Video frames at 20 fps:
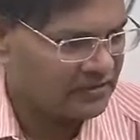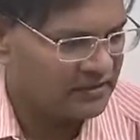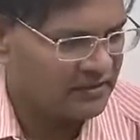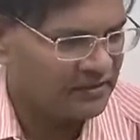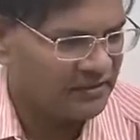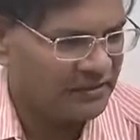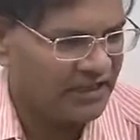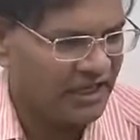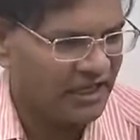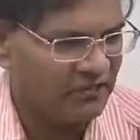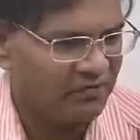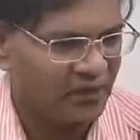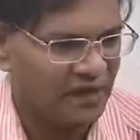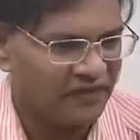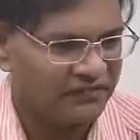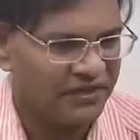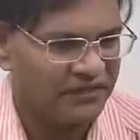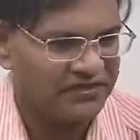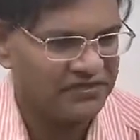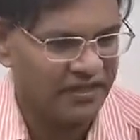That is what
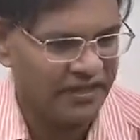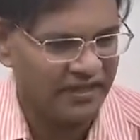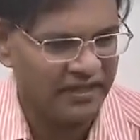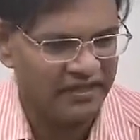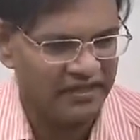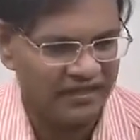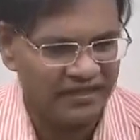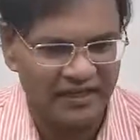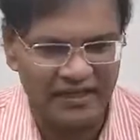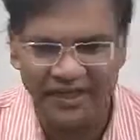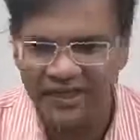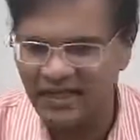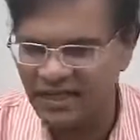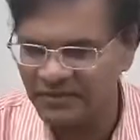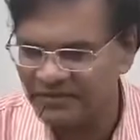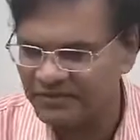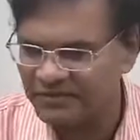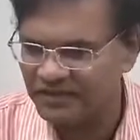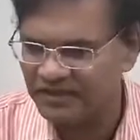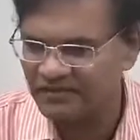we study in
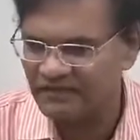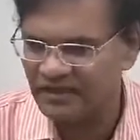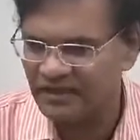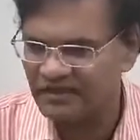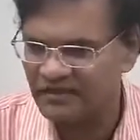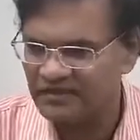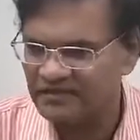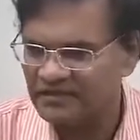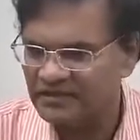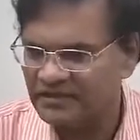administrative law.